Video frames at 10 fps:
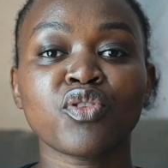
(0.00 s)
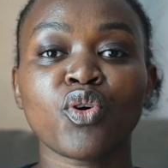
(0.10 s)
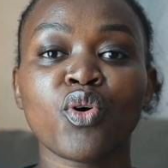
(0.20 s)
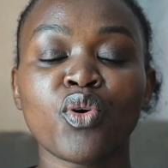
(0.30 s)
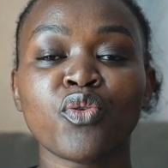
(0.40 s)

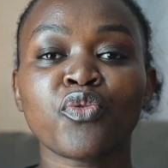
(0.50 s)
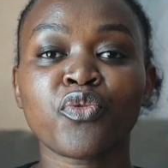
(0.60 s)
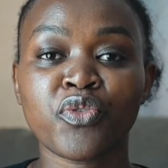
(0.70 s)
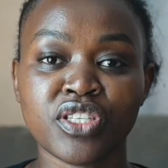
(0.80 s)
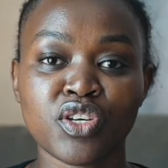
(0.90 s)
no
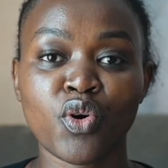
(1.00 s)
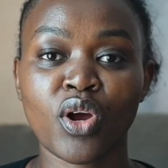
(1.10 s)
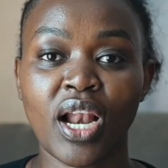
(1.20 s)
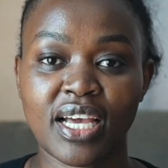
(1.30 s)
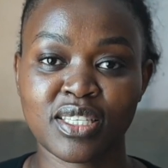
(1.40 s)
physical
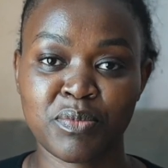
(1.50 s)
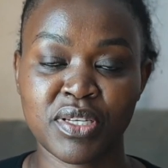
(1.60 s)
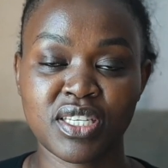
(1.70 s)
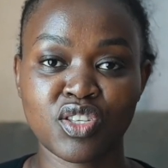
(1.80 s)
classmate.